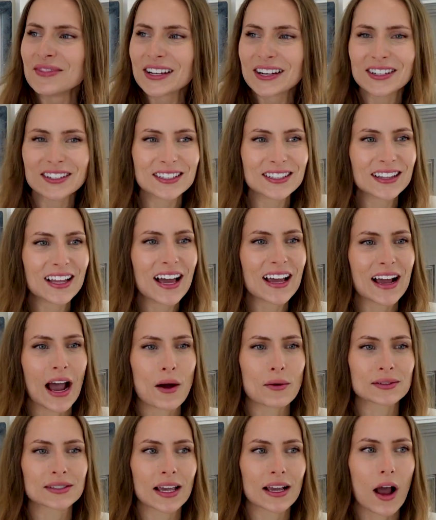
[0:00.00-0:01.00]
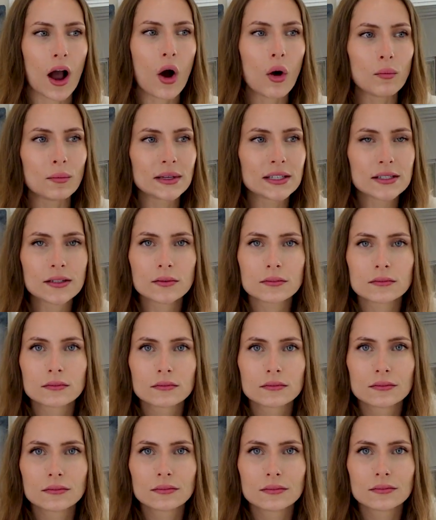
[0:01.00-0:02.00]
literally I was oh, me too.
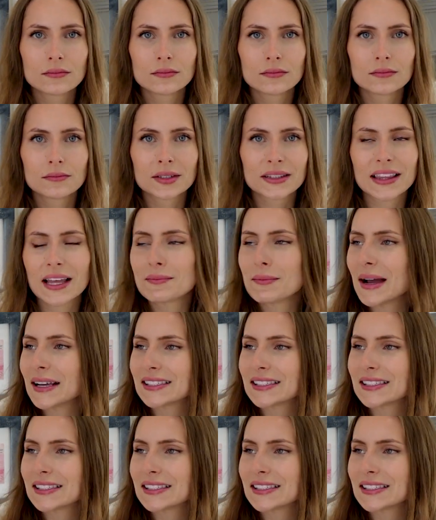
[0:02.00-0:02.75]
But then my